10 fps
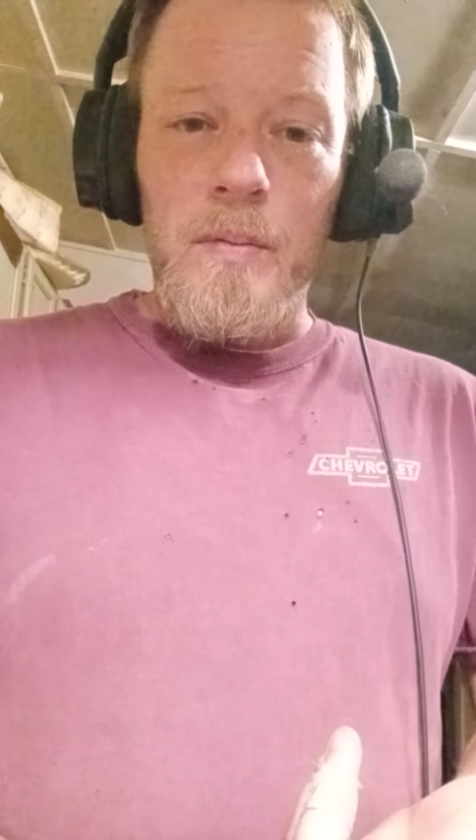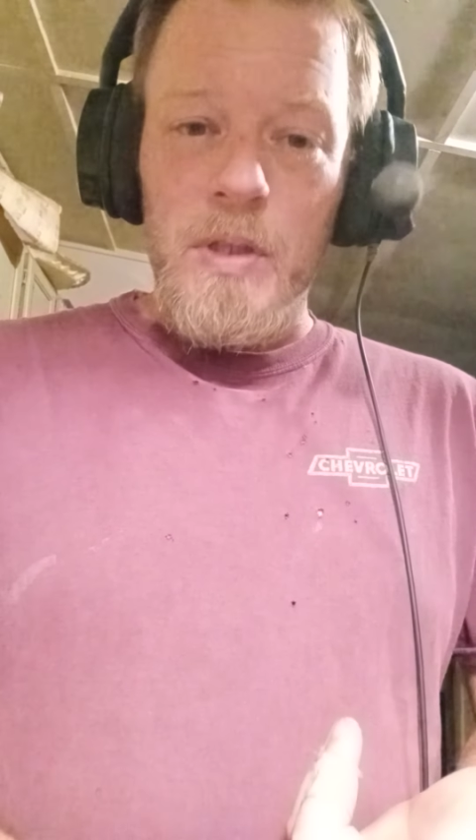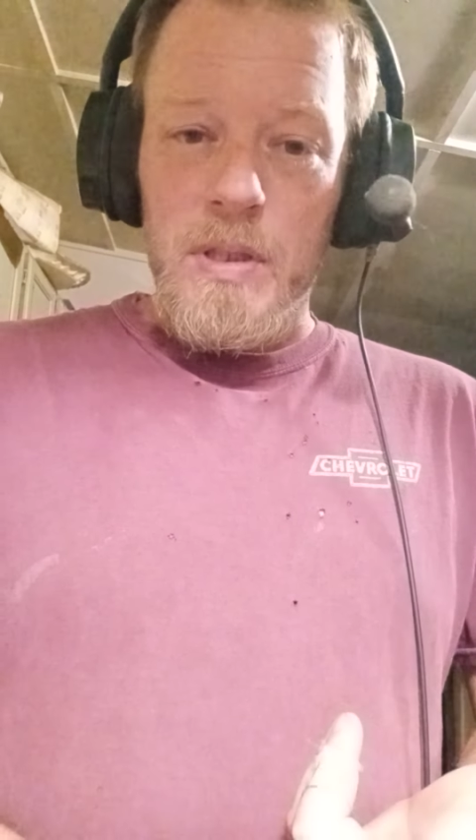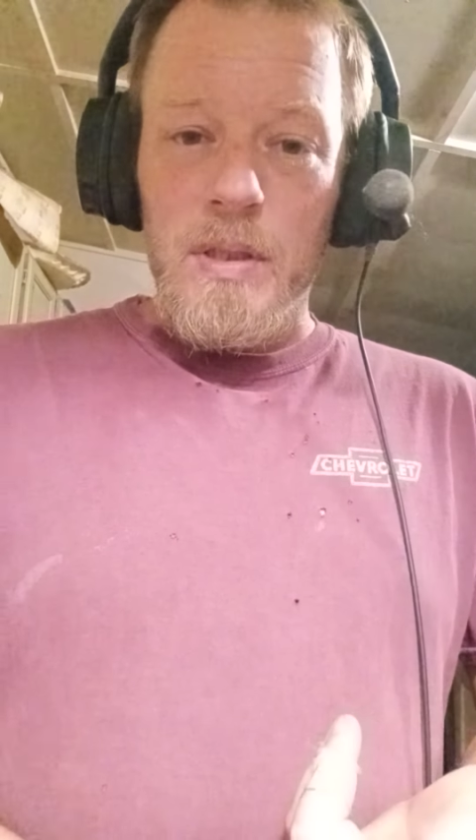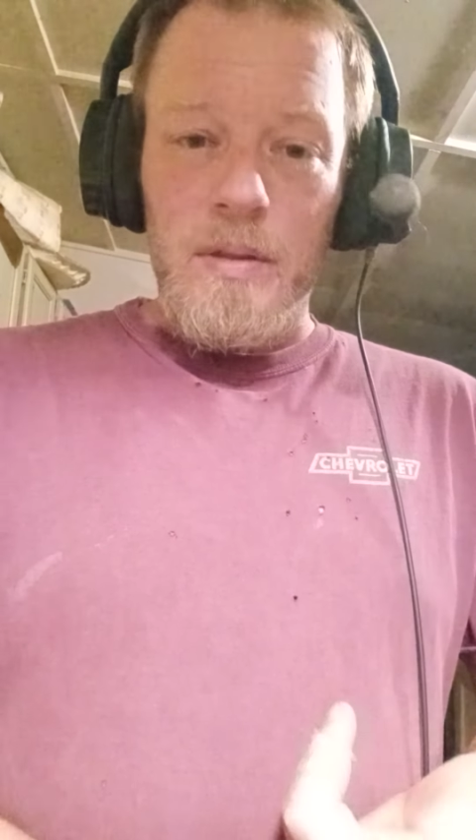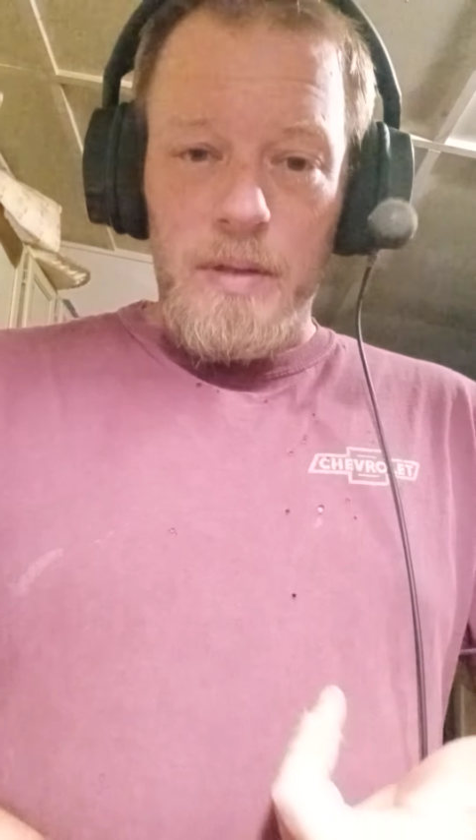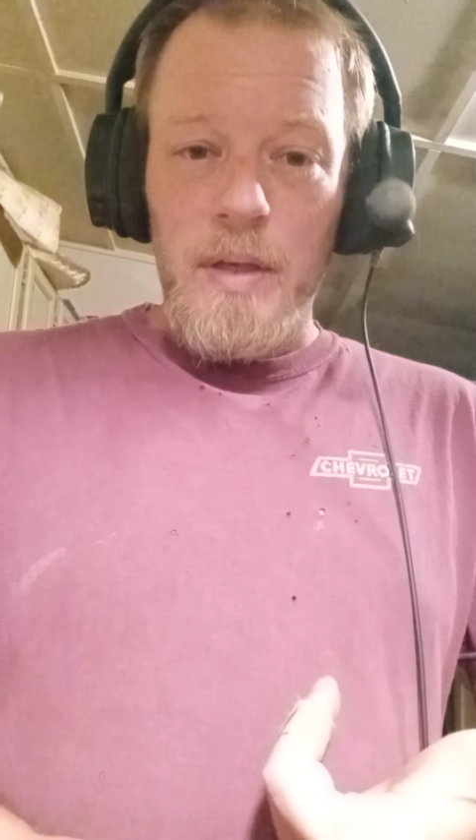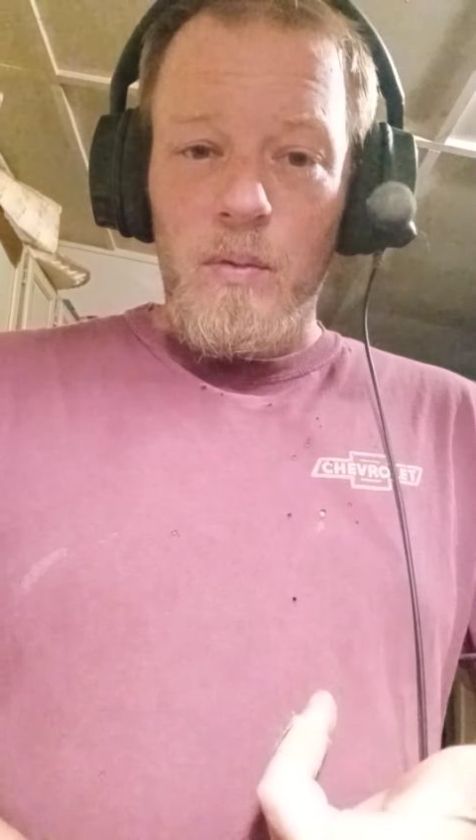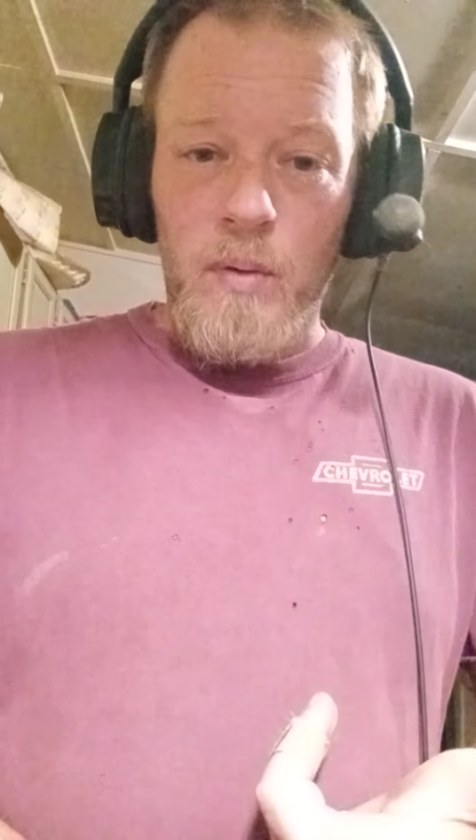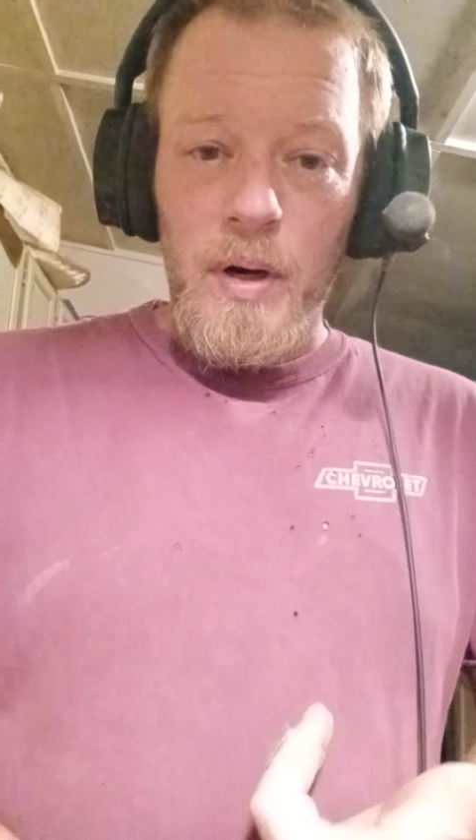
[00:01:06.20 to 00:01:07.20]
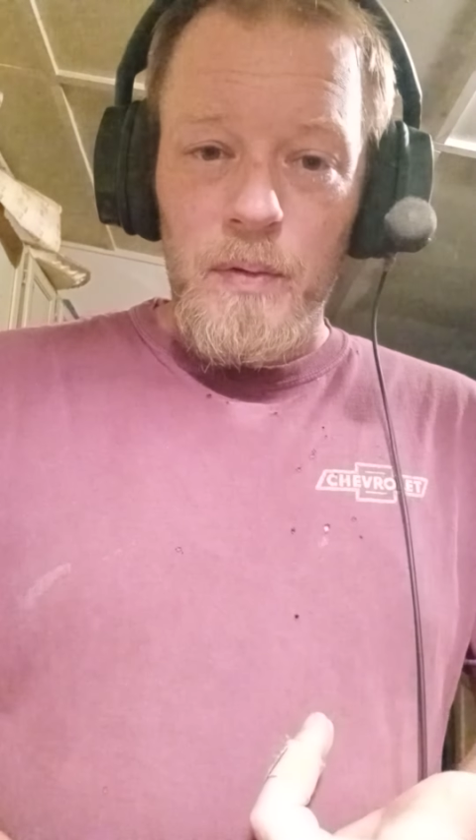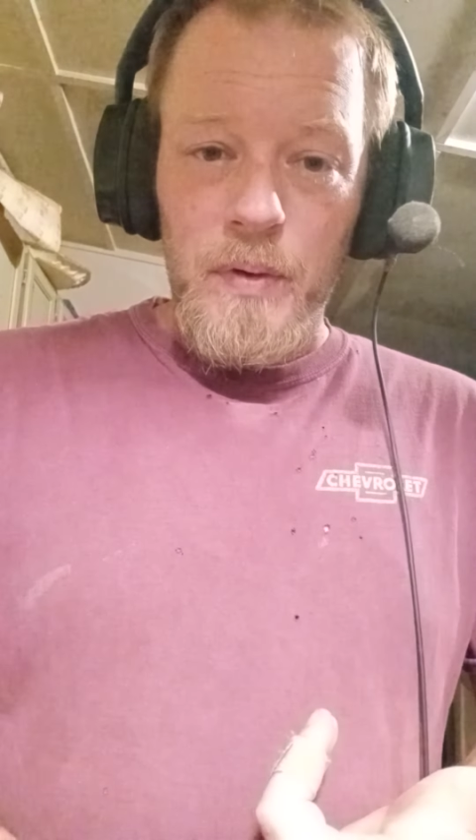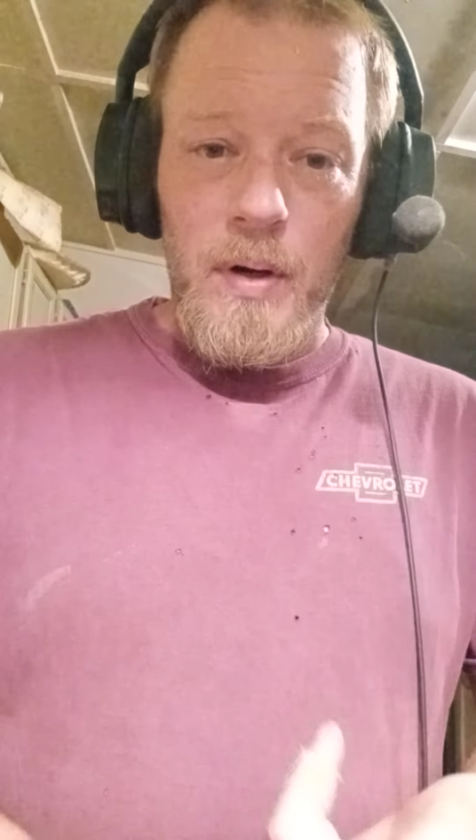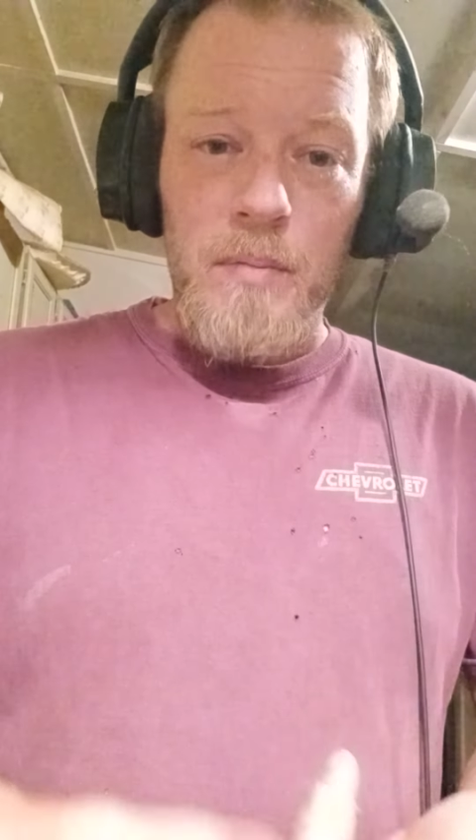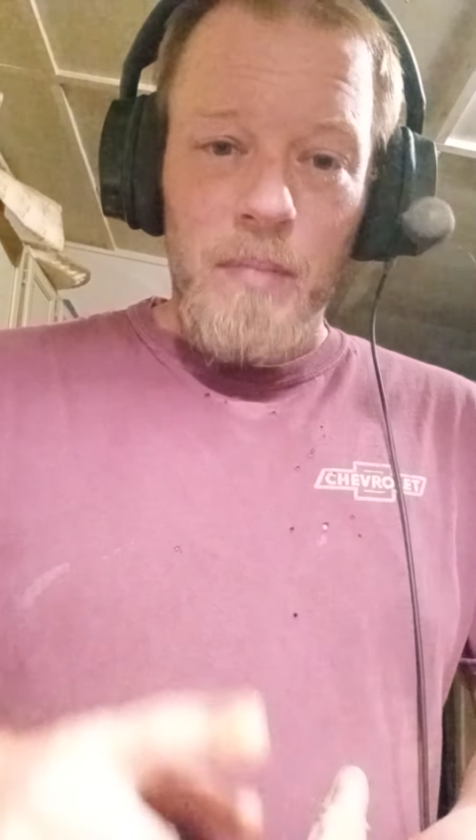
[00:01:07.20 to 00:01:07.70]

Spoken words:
Just getting the word out there.